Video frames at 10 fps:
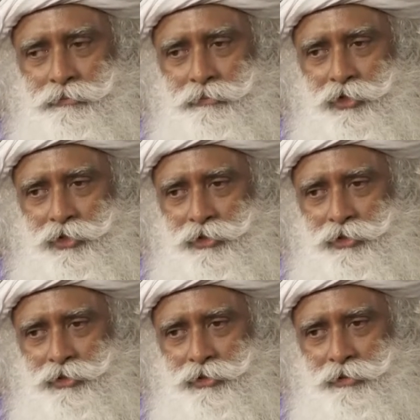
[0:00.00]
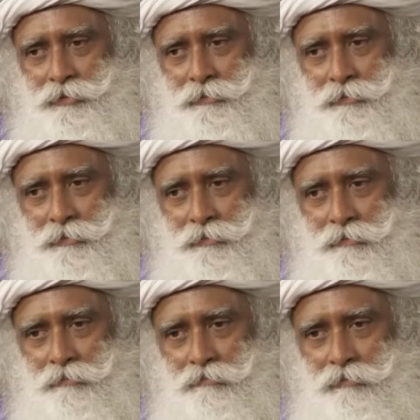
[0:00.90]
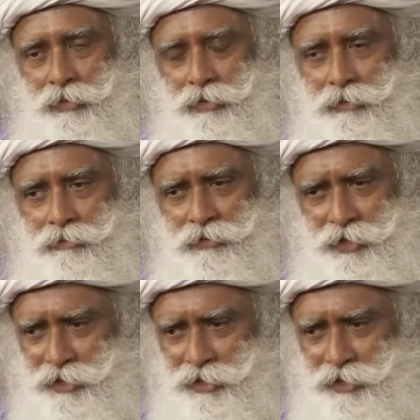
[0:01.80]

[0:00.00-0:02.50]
This, for